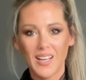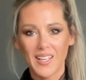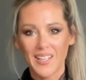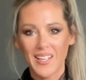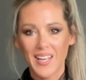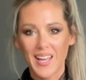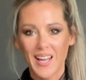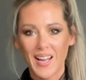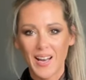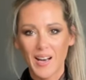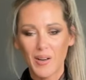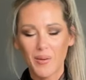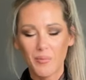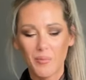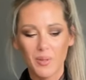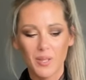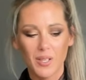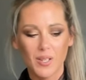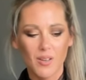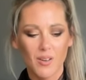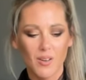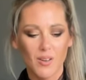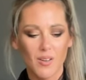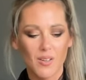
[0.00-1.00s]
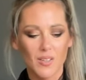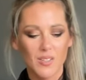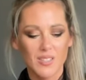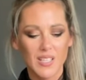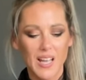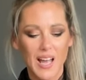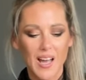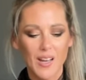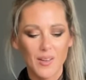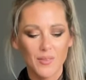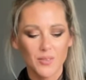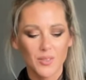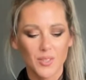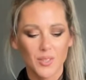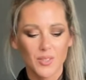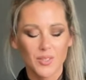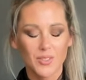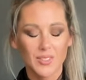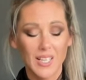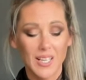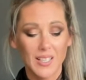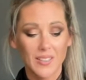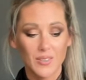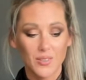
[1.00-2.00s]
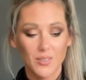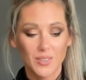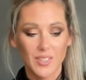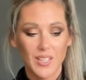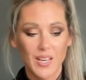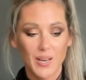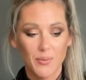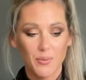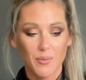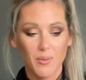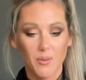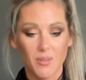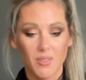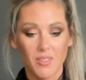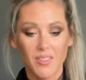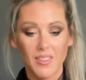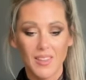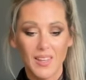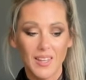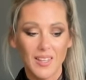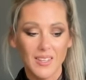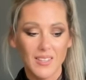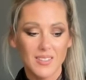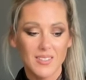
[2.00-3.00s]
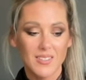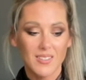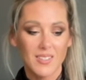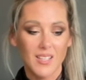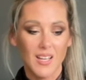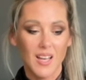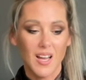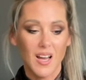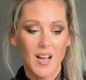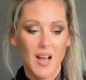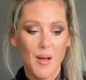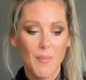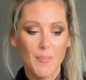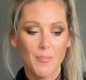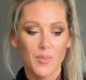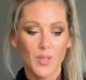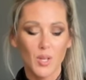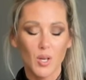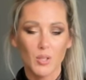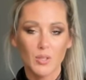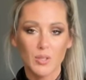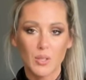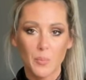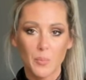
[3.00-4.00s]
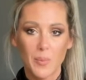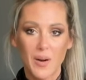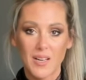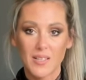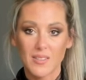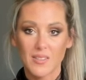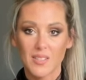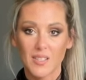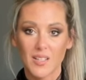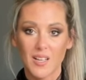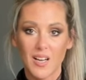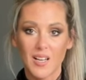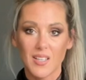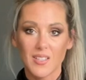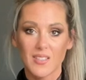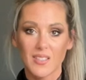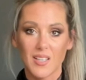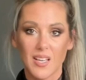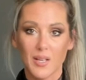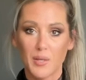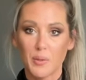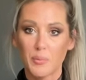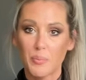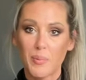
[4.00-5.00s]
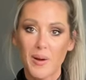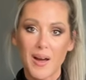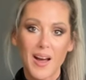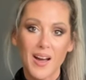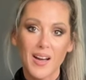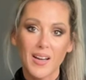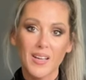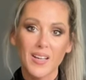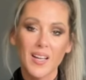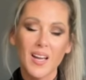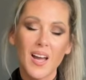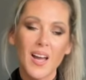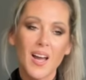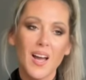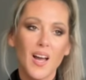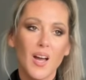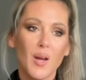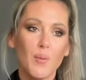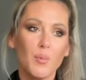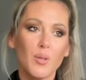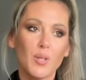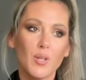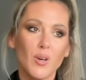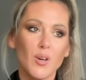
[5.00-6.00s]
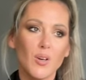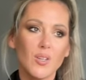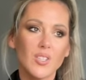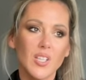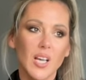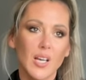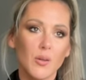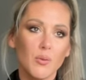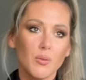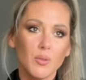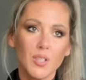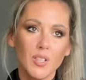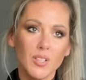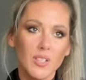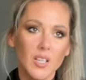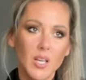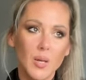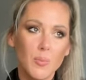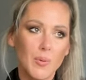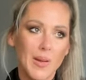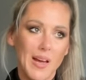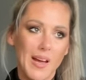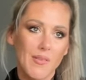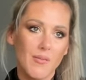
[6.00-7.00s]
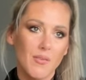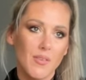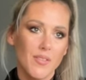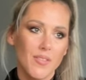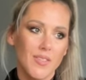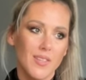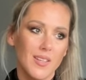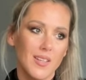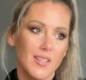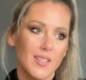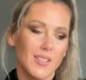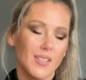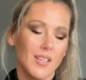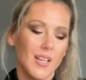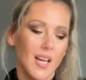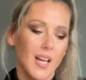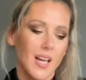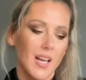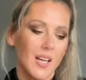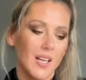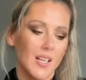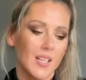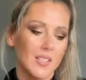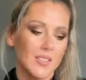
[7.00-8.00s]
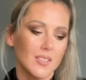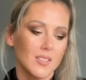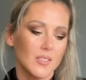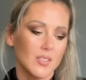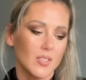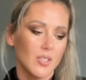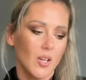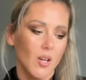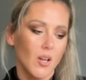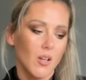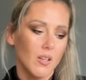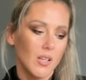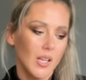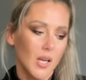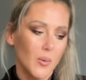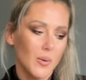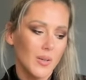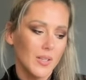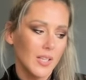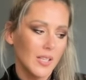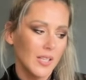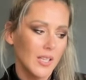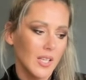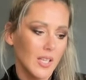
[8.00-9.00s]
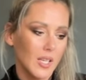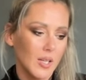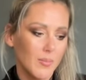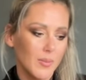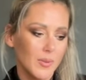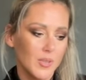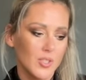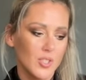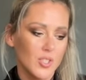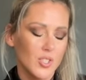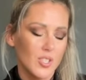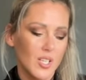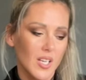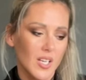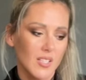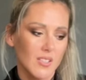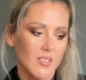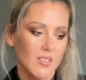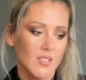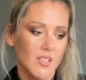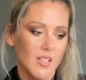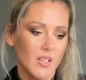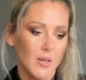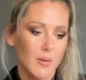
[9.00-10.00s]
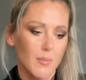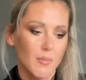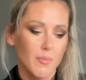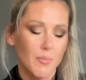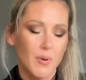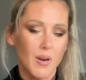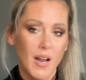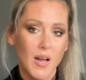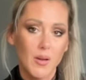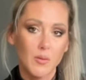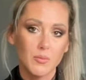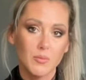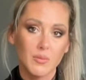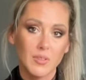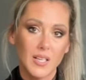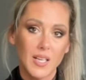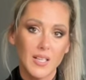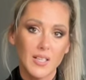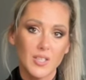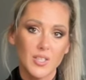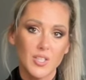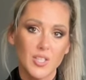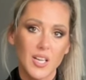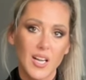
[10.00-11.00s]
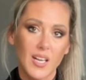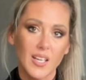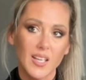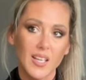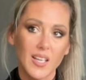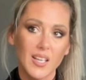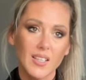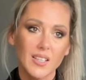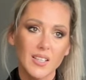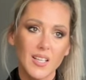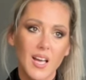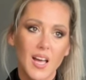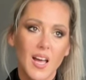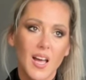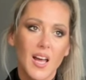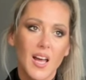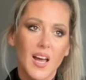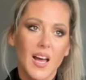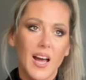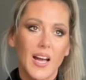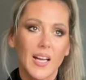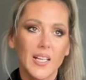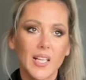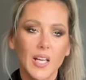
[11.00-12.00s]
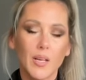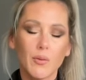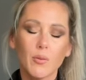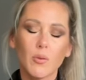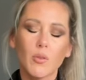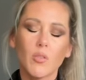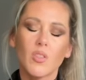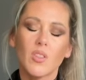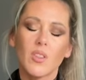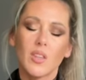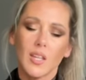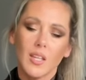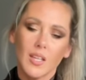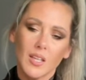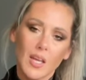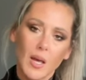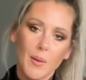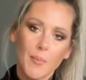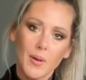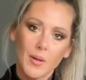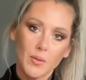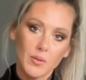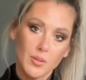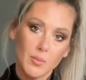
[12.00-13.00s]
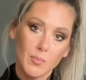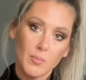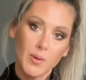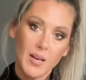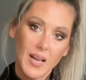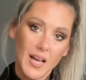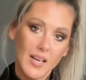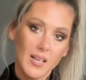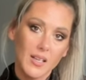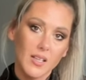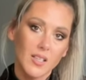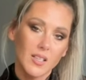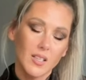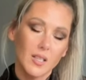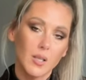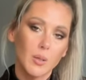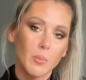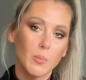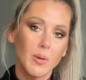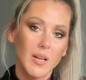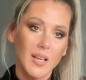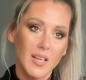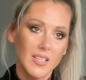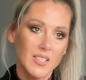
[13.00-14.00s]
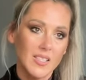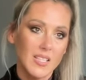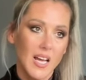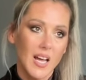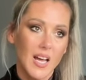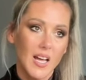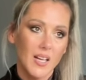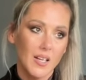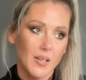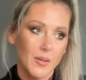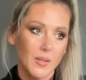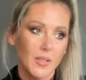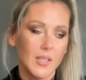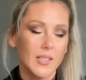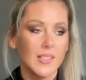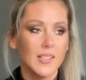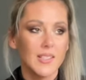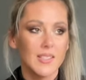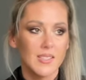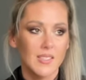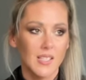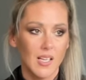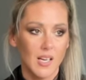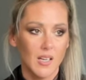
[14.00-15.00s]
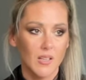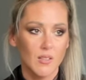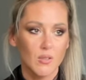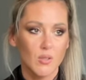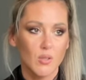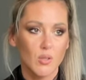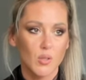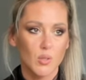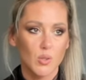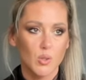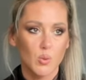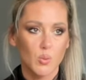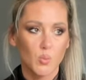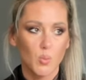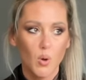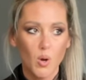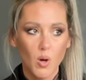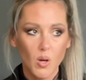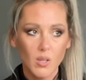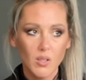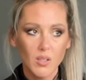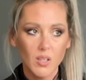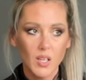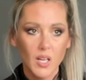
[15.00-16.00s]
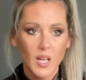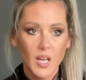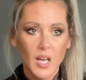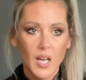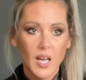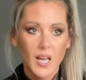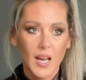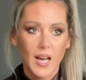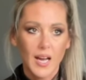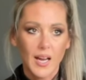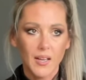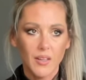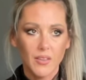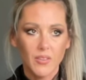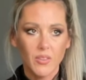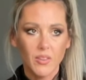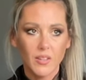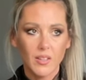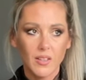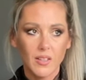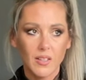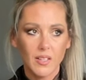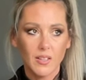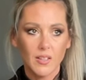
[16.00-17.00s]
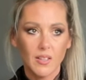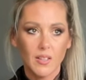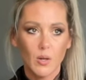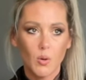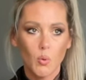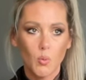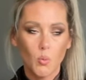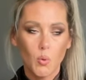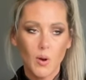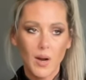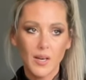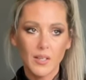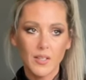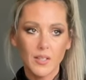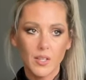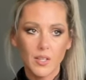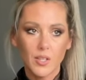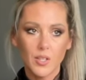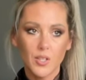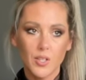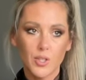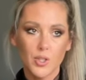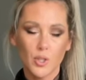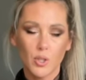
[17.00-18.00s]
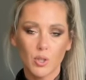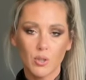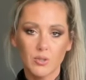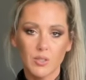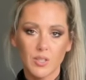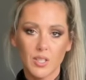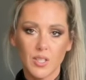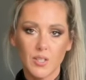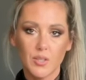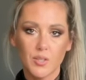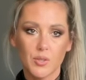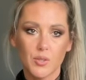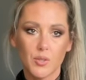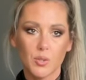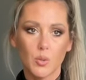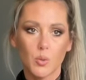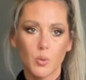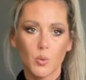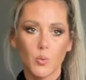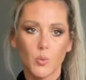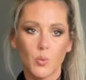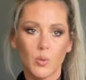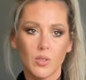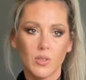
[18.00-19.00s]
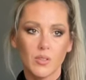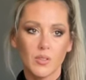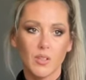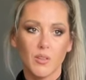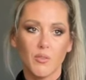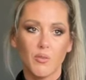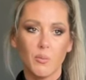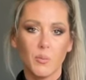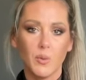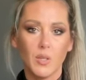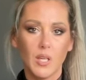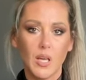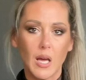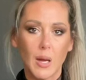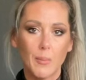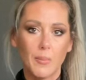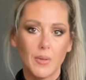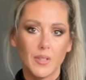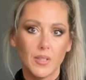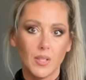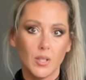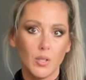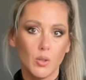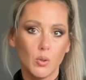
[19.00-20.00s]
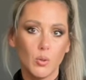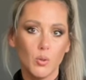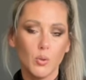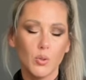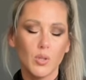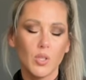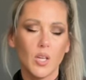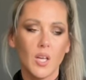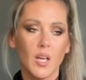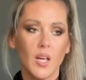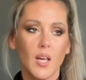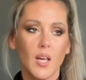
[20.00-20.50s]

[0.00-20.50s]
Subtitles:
again, because I've got another a few things. The other parts I sent back, because I couldn't keep everything, and all I wanna keep is just the brown leather jacket. I have to think about the black blazer in the size small. I think that the wider shoulders will give me a better look